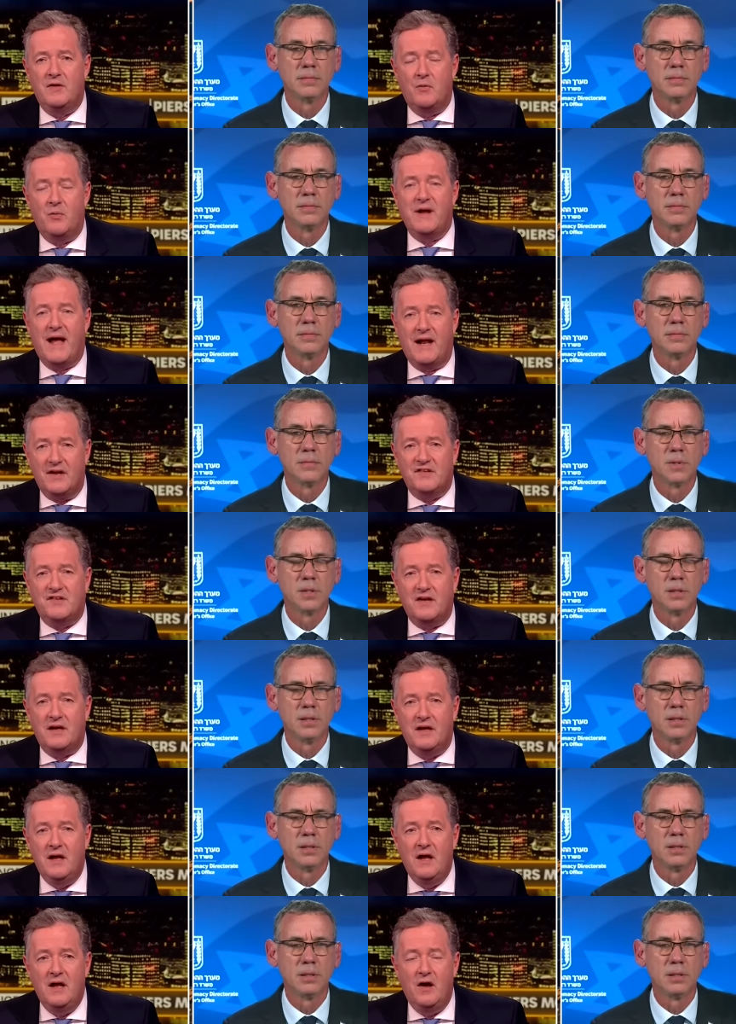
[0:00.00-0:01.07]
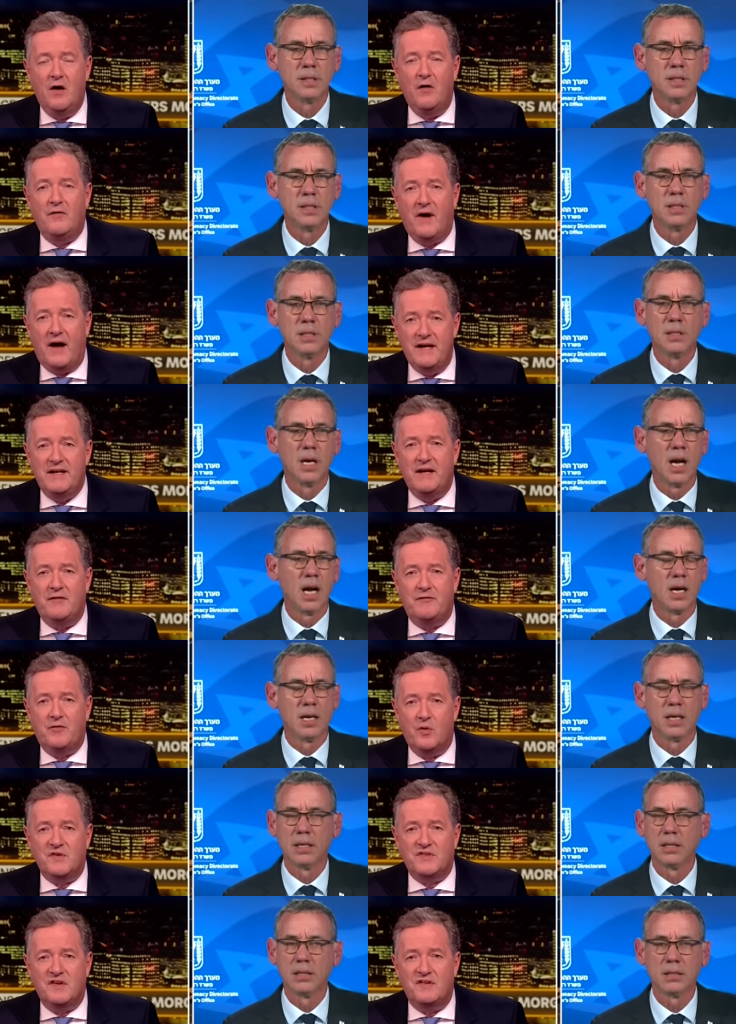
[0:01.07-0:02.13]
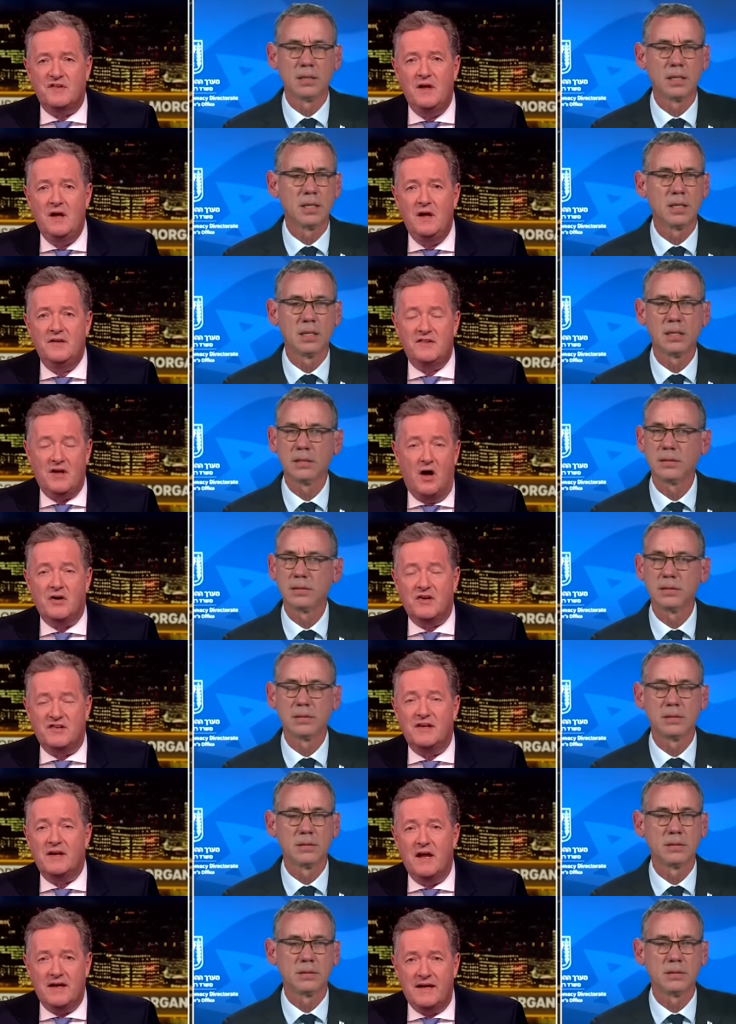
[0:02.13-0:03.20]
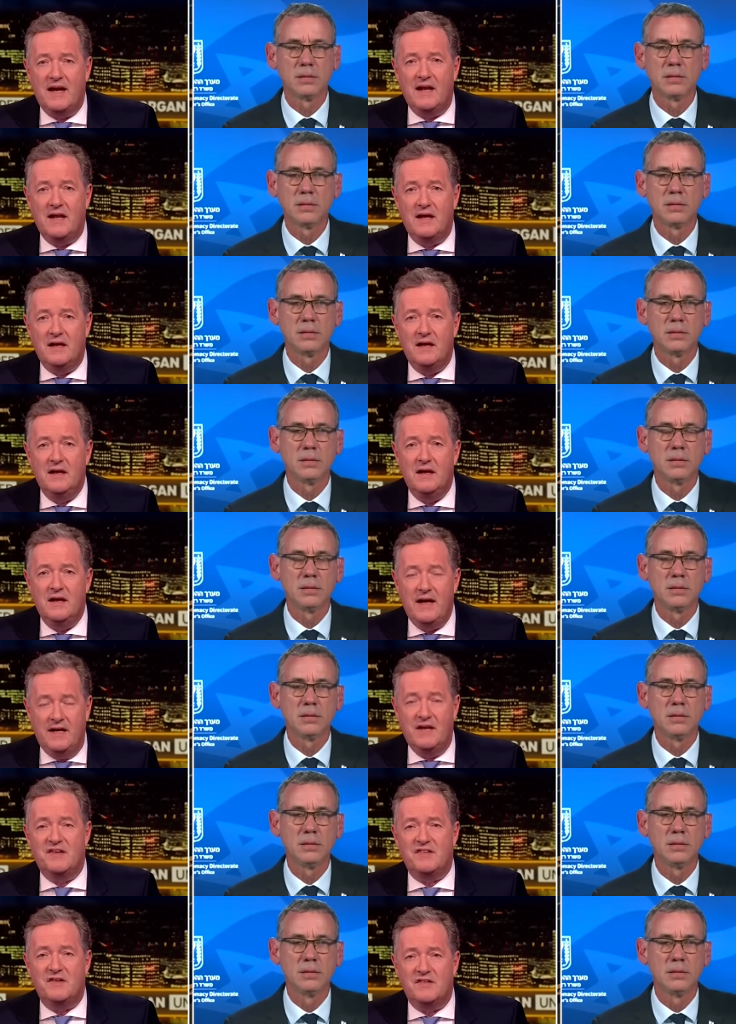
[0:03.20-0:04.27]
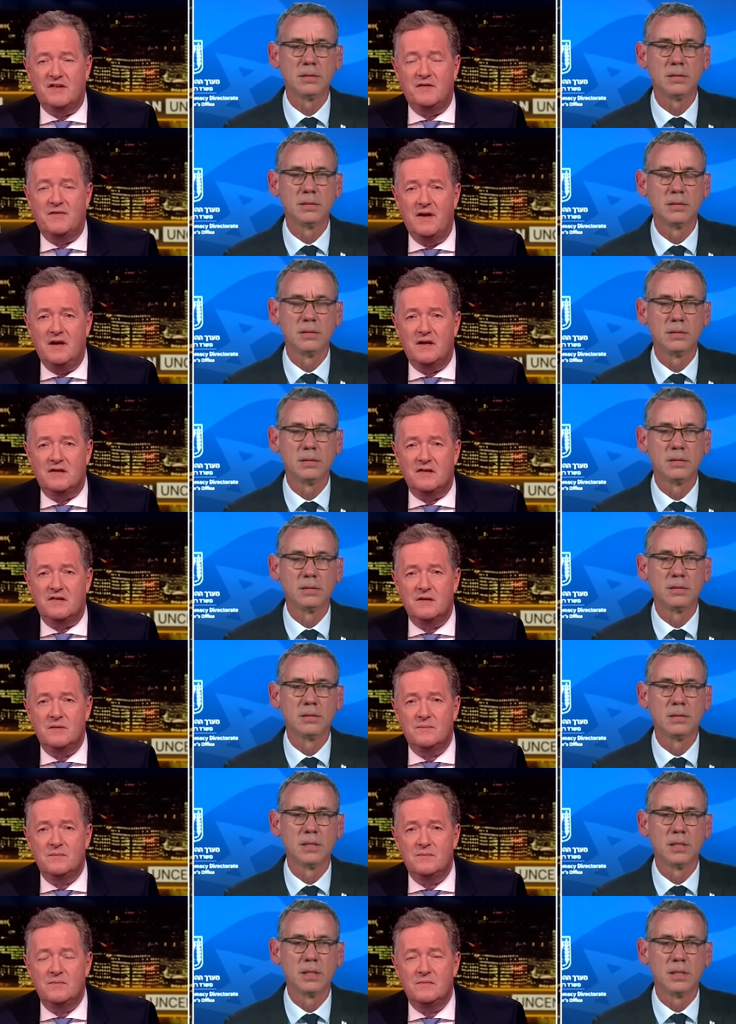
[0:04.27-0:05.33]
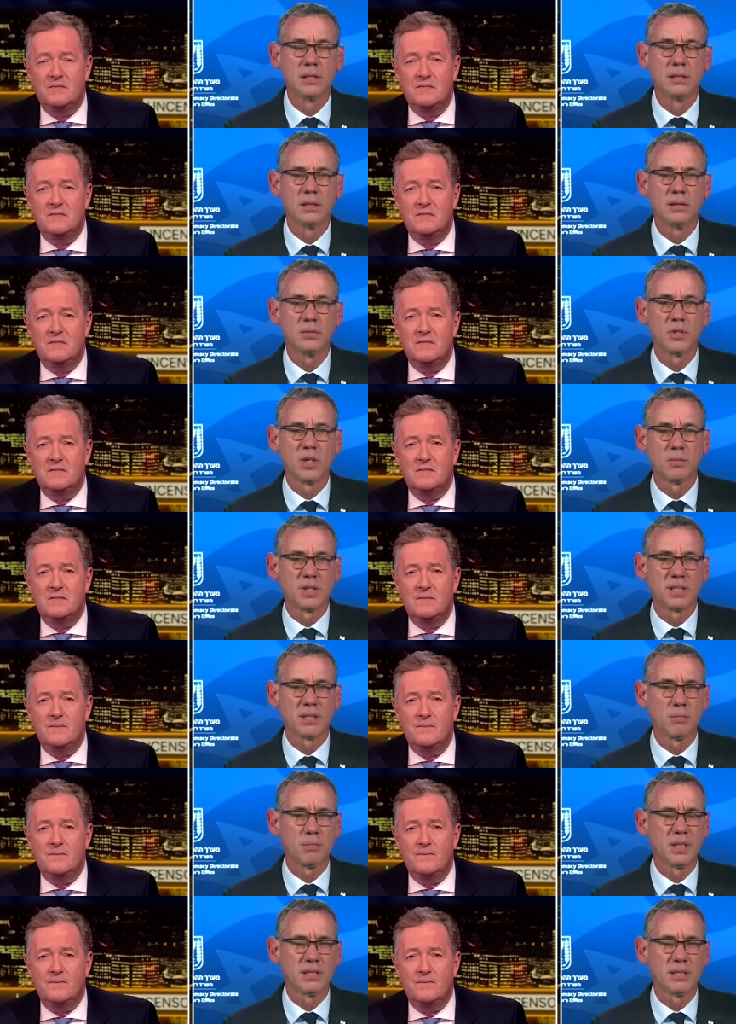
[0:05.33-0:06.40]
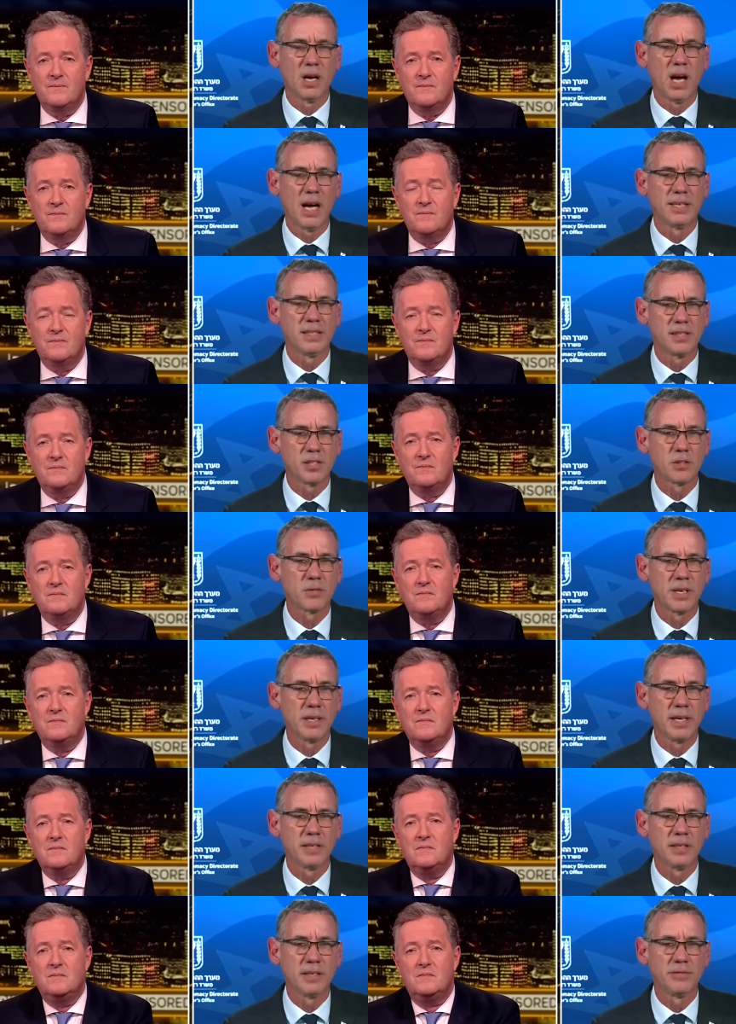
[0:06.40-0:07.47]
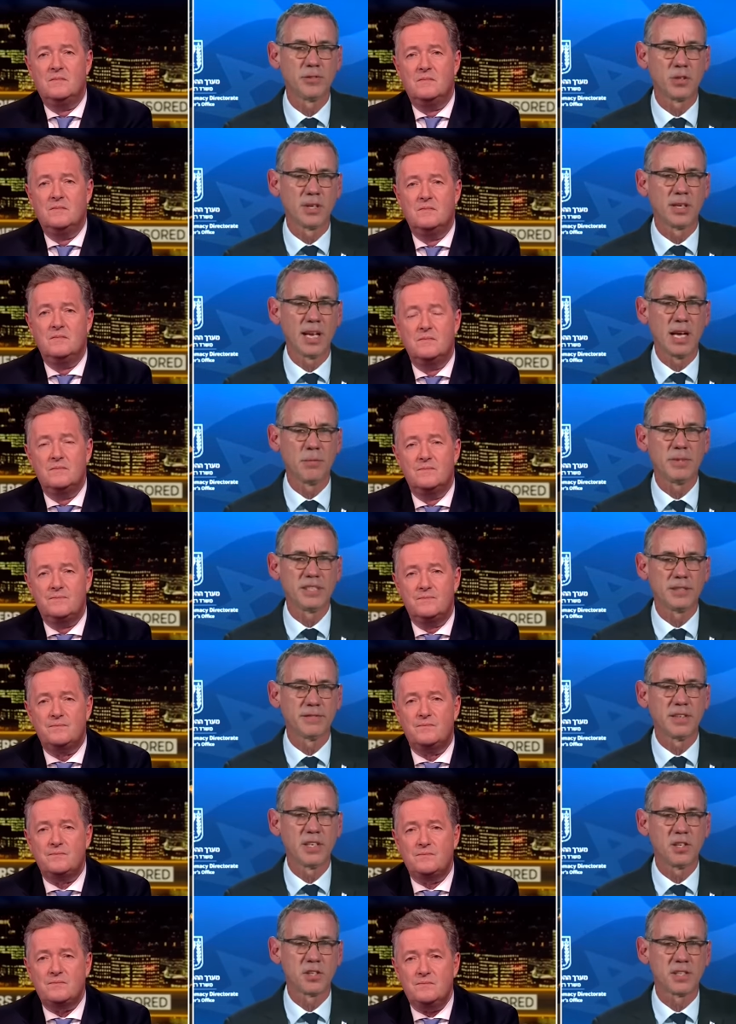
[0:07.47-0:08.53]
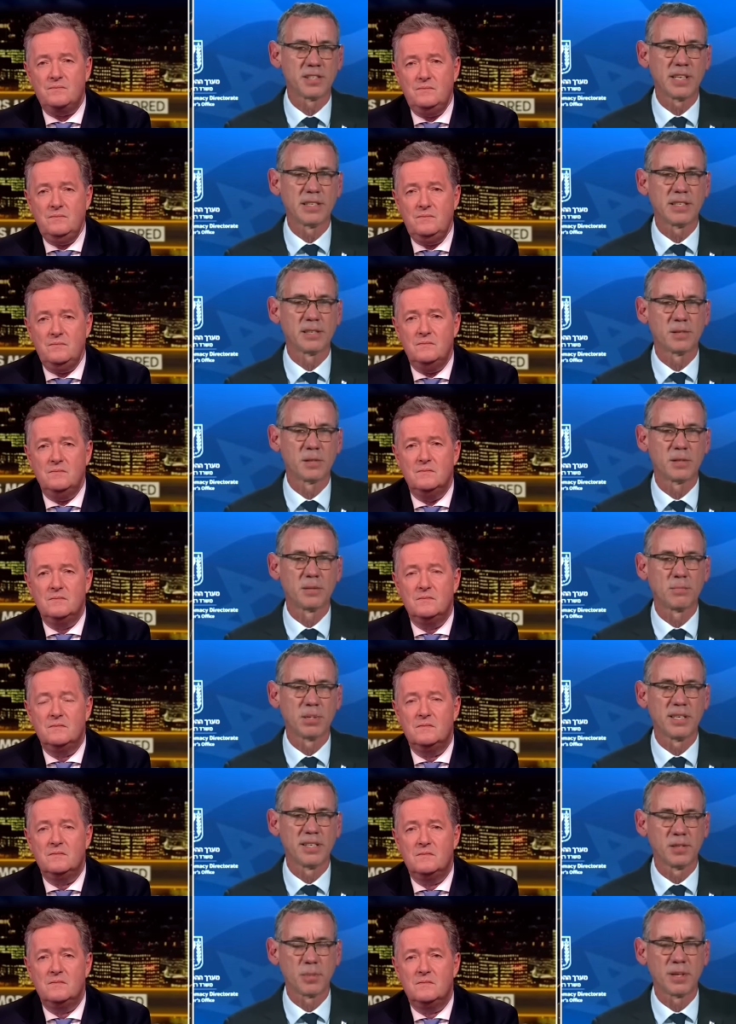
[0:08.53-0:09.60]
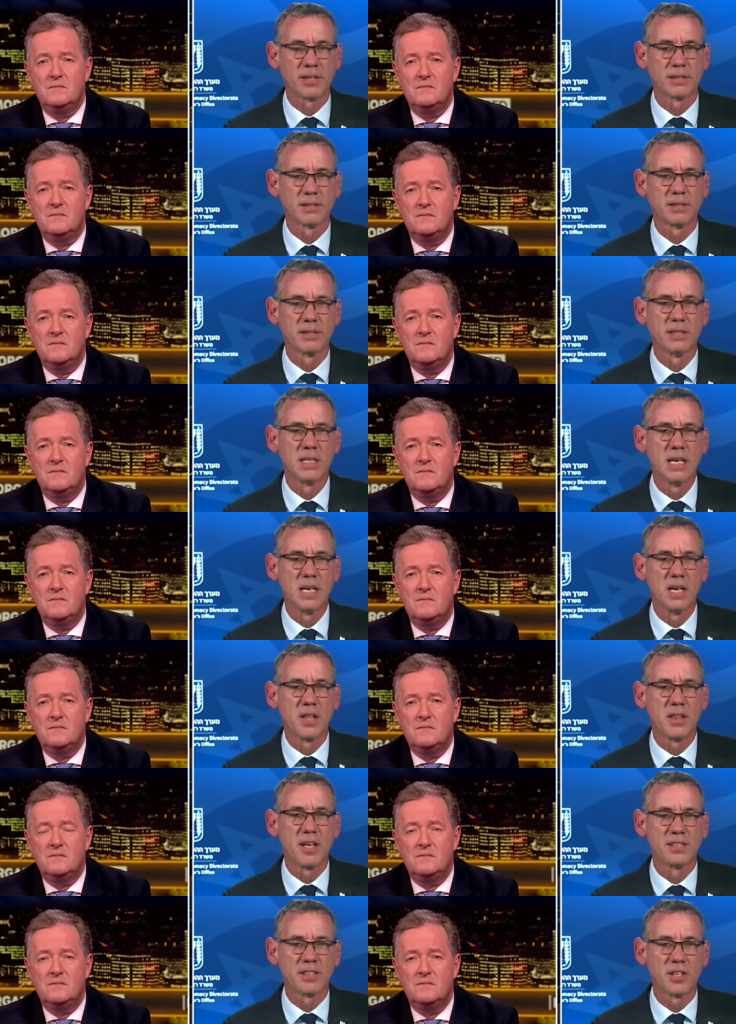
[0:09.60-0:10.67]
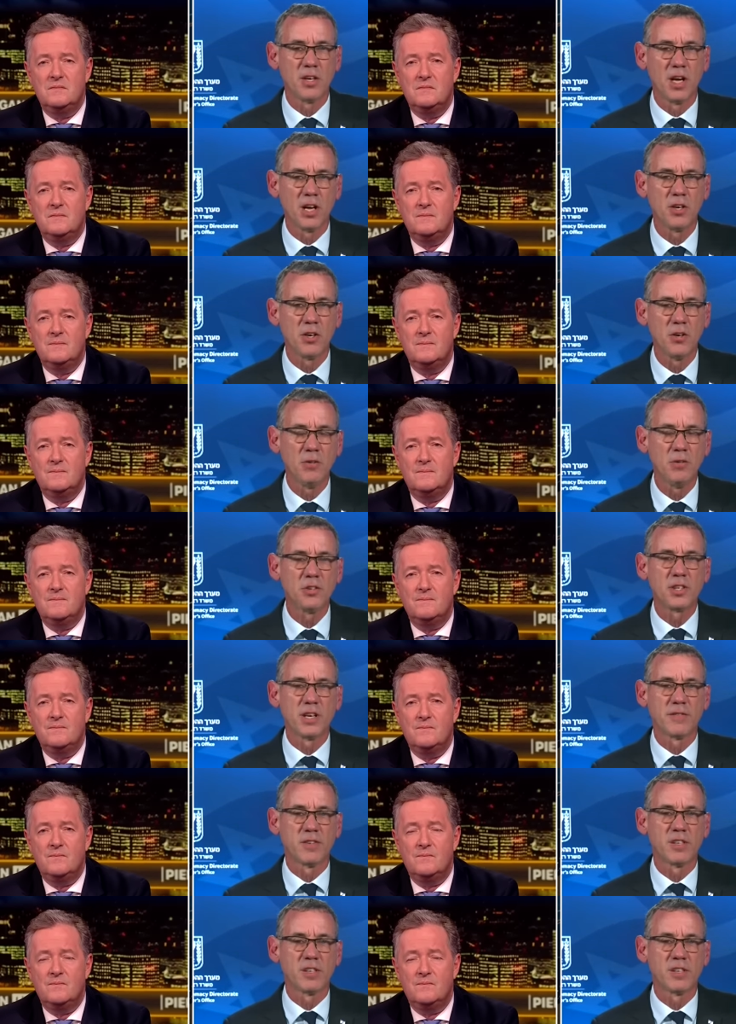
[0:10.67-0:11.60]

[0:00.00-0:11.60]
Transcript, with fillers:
Speaker 1: the reality of IDF forces targeting and killing innocent civilians.
Speaker 2: No, but, but no, I disagree. And if you'll allow me to finish the sentence, please, Piers there's a huge